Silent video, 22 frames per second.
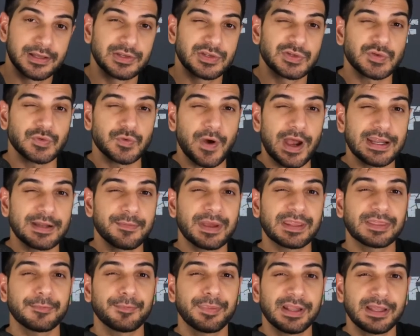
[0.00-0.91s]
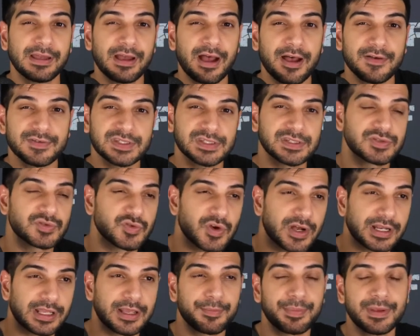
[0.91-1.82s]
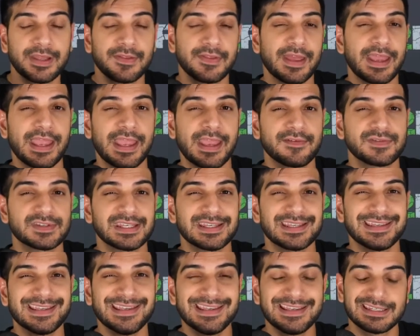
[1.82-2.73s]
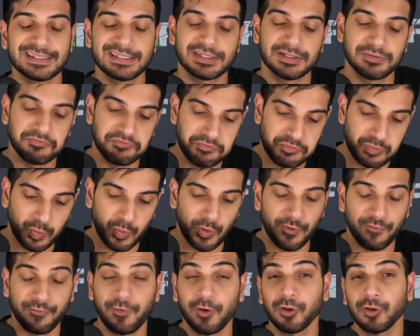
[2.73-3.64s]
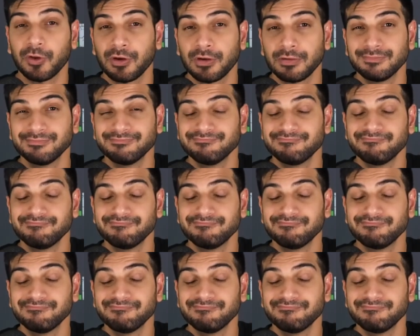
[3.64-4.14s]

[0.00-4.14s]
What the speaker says: trying to make the playoffs, trying to compete in the AFC East, Will Fuller